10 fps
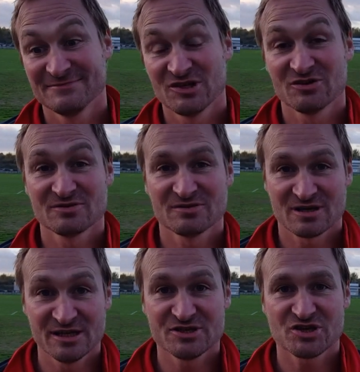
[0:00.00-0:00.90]
You know,
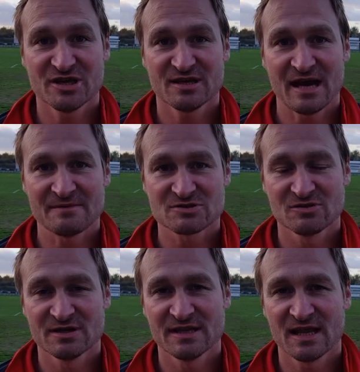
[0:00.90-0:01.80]
clean sheet,
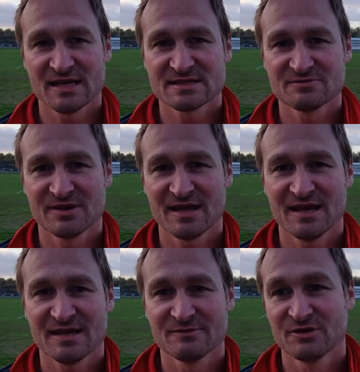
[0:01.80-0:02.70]
absolutely delighted with
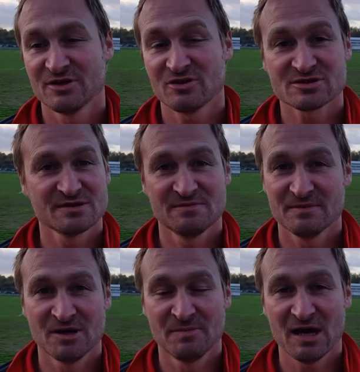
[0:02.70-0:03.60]
that. We knocked him
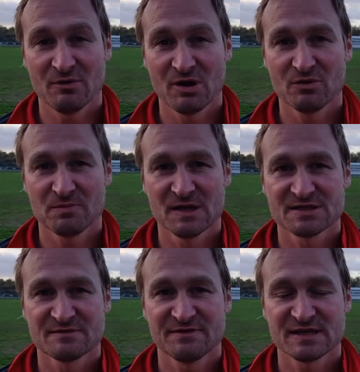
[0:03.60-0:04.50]
about well, we played
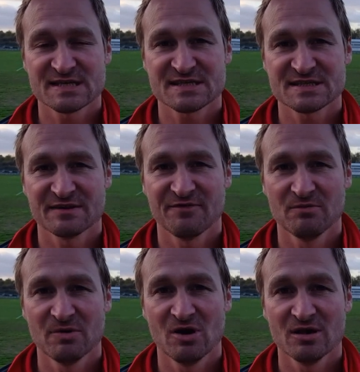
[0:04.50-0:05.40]
some fantastic
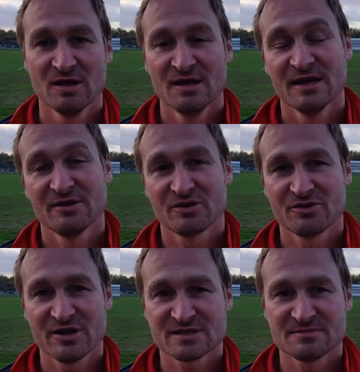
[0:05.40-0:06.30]
football. It was
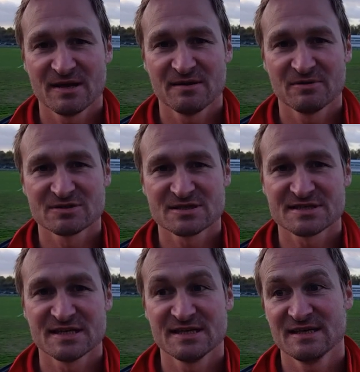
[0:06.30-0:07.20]
great to be able to
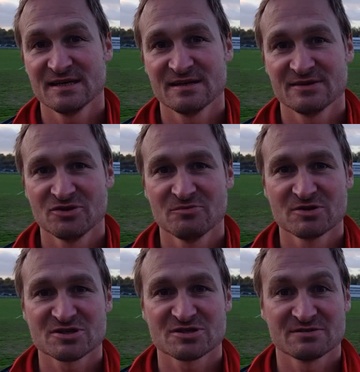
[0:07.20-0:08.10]
see
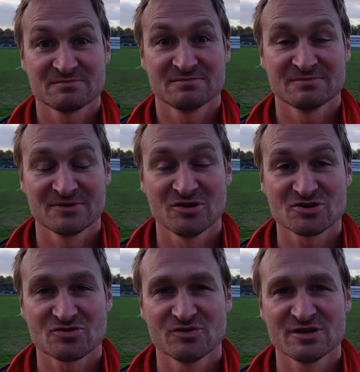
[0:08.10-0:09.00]
numerous goal
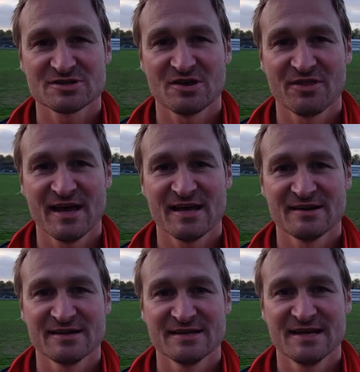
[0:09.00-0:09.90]
scorers on there,
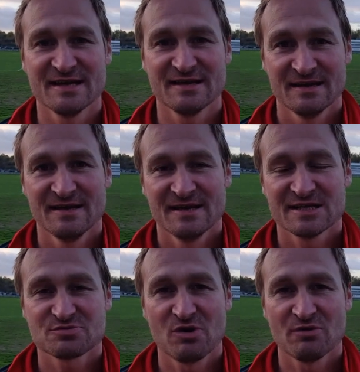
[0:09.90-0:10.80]
and
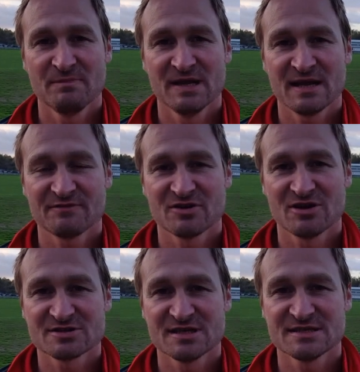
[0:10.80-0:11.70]
it's what we've been after
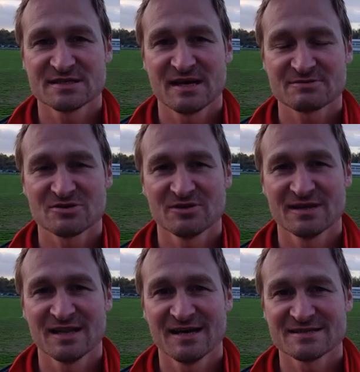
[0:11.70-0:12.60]
all season, absolutely
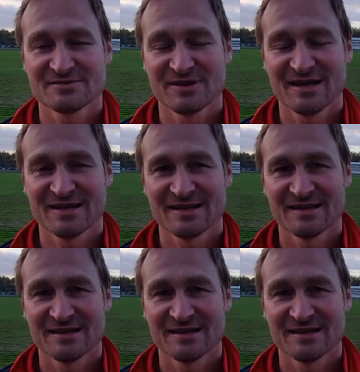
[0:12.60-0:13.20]
delighted with that.